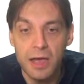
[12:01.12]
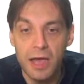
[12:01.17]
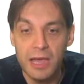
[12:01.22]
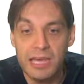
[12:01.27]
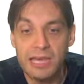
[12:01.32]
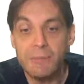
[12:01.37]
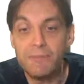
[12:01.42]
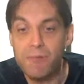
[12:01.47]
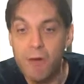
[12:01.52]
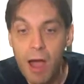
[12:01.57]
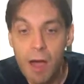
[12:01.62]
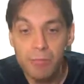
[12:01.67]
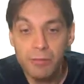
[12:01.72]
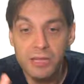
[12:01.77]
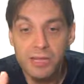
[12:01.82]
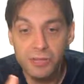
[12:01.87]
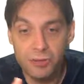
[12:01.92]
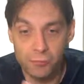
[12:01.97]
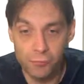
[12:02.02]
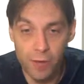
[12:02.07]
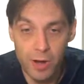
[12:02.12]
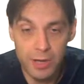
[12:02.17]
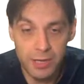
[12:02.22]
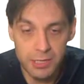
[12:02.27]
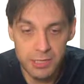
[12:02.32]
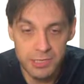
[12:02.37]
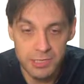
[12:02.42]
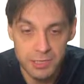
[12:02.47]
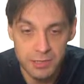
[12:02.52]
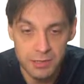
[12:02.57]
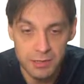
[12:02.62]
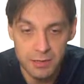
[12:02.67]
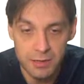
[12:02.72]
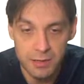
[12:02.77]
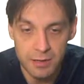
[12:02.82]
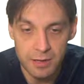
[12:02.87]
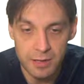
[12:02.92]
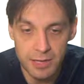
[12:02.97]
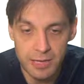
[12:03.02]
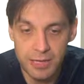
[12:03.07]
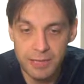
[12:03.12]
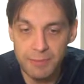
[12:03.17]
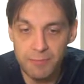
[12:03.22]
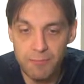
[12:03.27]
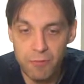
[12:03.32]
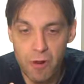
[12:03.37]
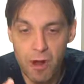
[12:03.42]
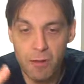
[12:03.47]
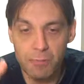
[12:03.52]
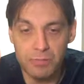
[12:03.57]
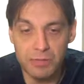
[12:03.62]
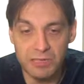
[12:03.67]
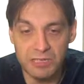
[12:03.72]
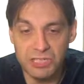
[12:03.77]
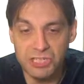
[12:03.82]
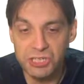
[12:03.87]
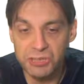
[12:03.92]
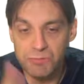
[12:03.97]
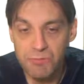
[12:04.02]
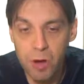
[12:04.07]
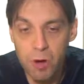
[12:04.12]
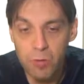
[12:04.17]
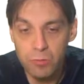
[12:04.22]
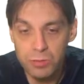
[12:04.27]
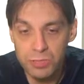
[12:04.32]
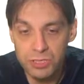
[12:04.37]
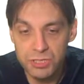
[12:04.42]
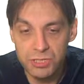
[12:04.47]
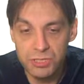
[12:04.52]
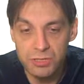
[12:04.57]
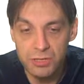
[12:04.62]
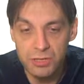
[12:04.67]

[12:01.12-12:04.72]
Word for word: He probably drinks. He probably smokes.